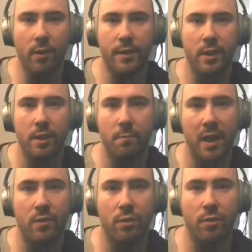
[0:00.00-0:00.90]
This is
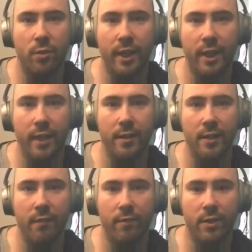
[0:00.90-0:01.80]
Mansell Street in
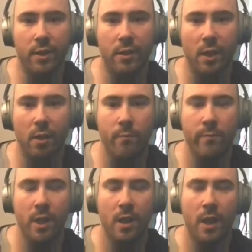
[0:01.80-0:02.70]
San Francisco,
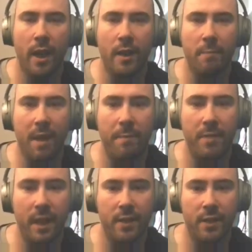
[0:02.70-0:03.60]
and the map
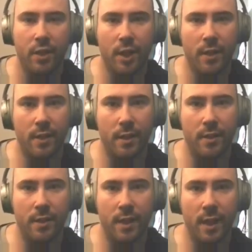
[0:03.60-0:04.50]
data suggests that
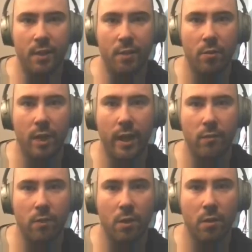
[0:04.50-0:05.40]
this is a 2-lane
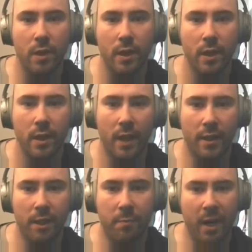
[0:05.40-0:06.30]
road. I
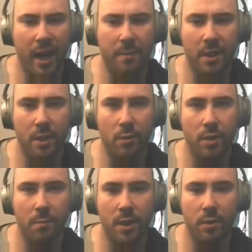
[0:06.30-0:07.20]
think perhaps it used
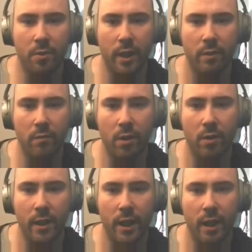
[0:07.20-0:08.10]
to be a 2-lane
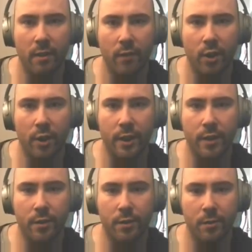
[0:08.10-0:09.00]
road and they converted
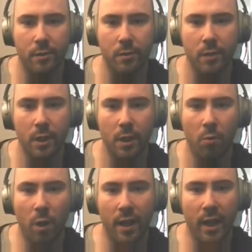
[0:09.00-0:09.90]
it to
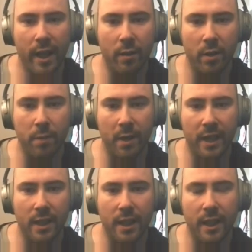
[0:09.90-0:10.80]
1 lane with a
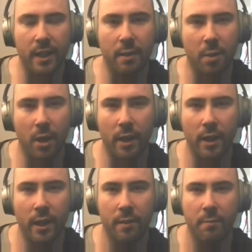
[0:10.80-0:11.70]
bike lane and a parking
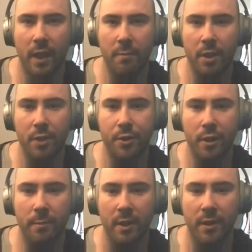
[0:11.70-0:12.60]
lane, but I'm not
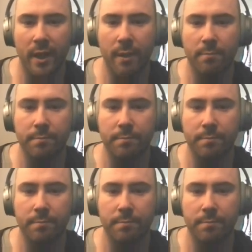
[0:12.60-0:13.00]
sure about that.